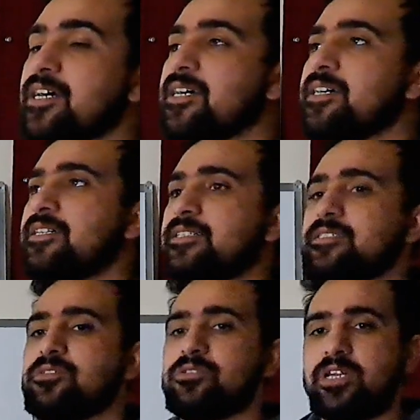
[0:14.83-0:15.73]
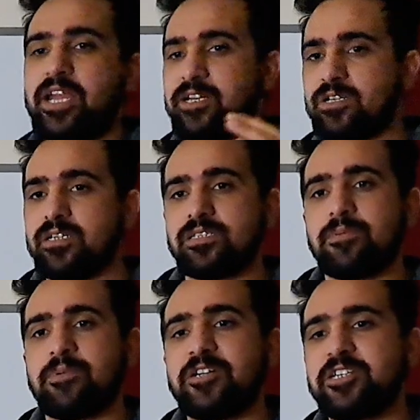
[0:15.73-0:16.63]
across
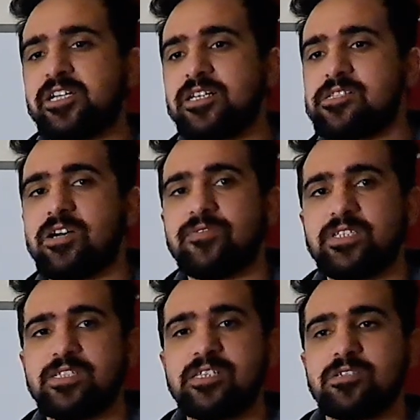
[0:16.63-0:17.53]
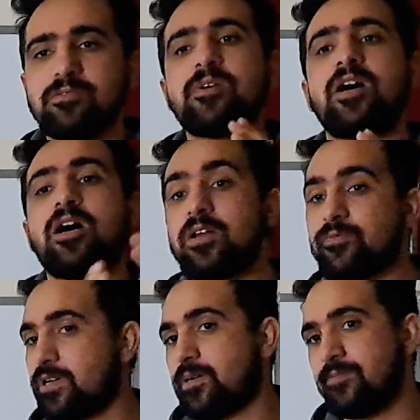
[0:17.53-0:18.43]
the particles of the system
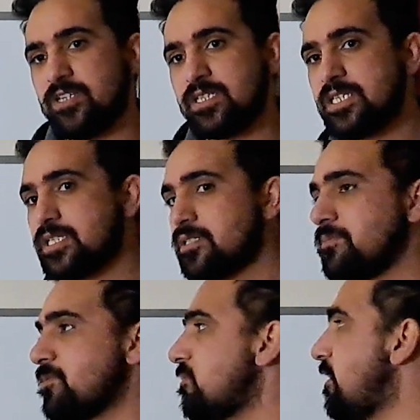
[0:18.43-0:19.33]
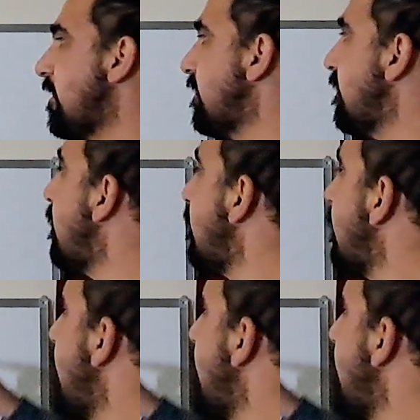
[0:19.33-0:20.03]
or from one system to another.